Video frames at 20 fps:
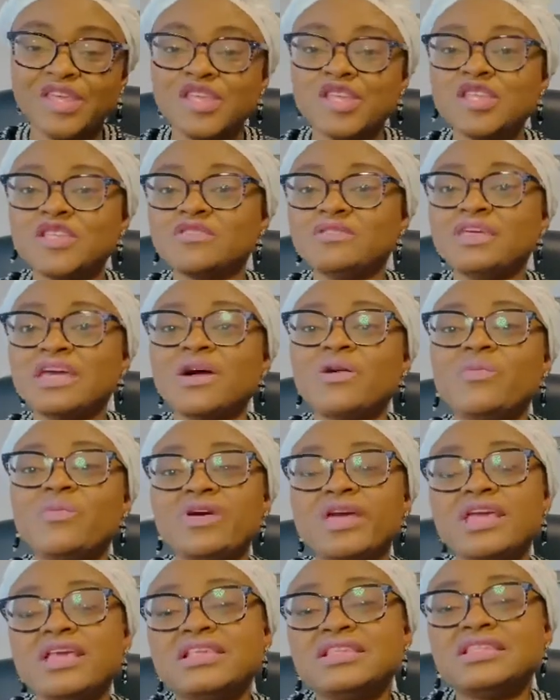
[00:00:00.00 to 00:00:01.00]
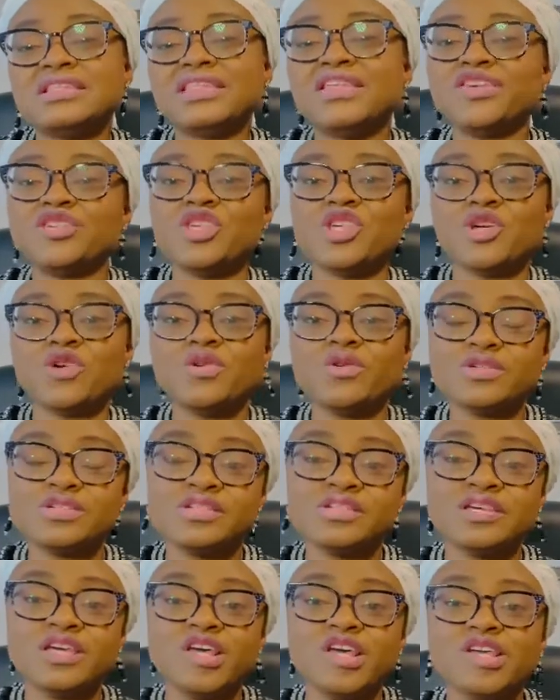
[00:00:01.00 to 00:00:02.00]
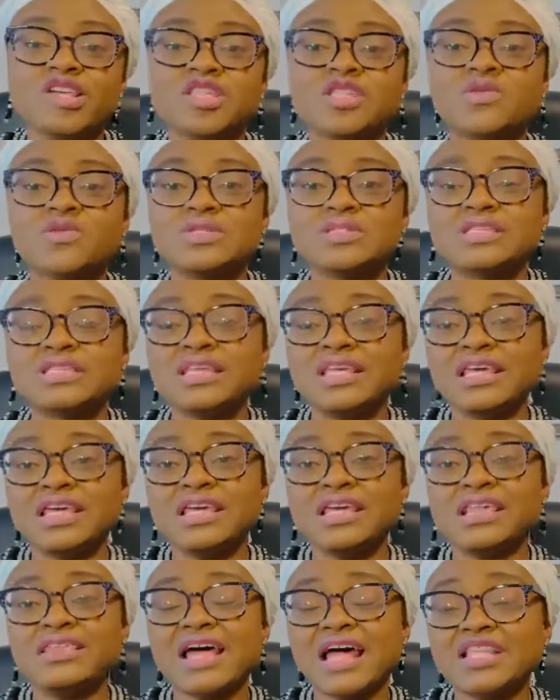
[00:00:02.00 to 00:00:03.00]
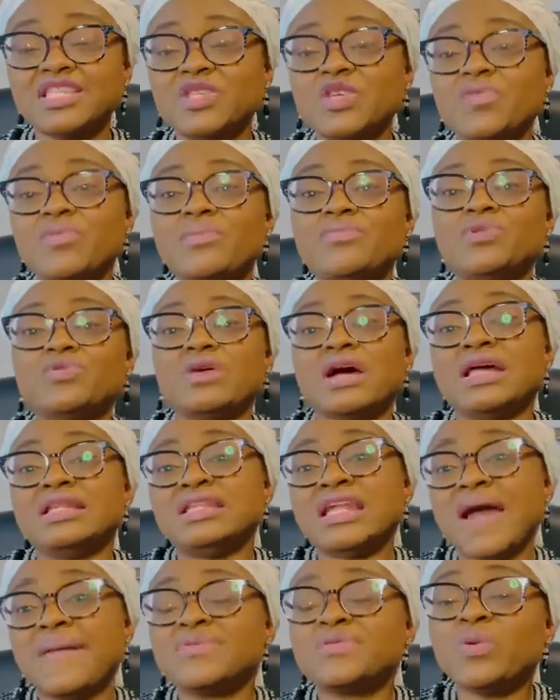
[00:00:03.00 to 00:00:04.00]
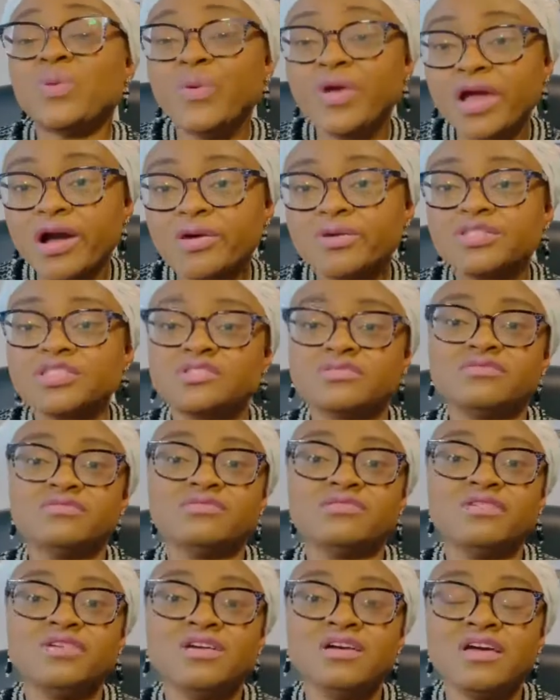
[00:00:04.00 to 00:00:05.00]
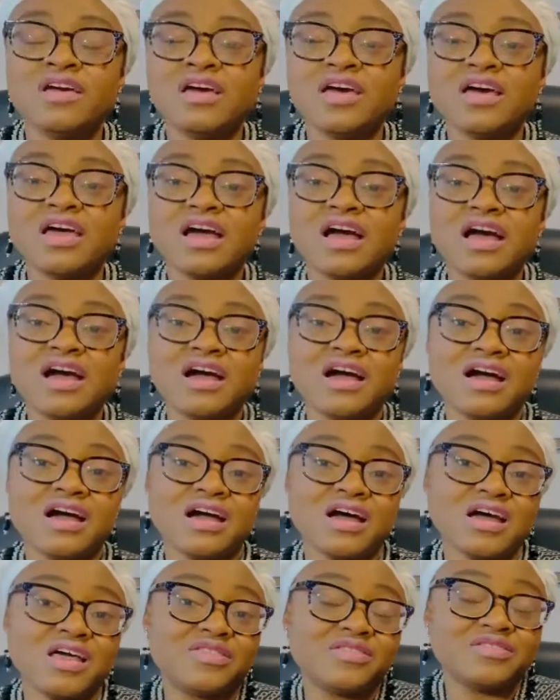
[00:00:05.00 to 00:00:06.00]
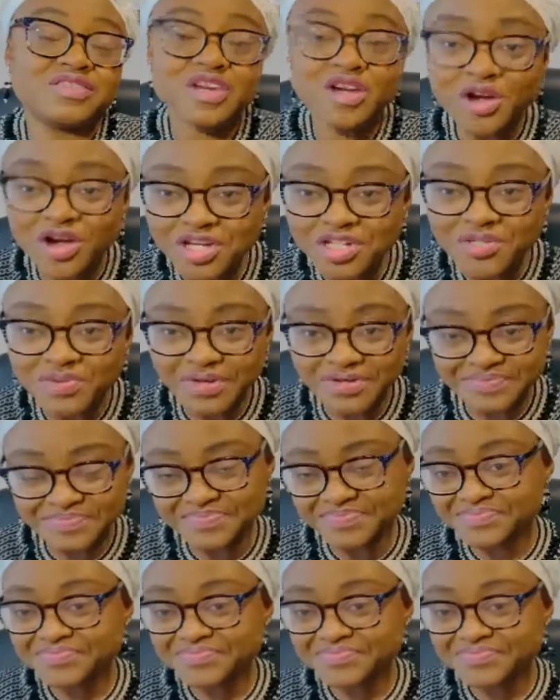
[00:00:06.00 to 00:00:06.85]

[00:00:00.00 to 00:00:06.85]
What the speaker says: So there are ways they judge to see that you'll be able to adapt well to the country.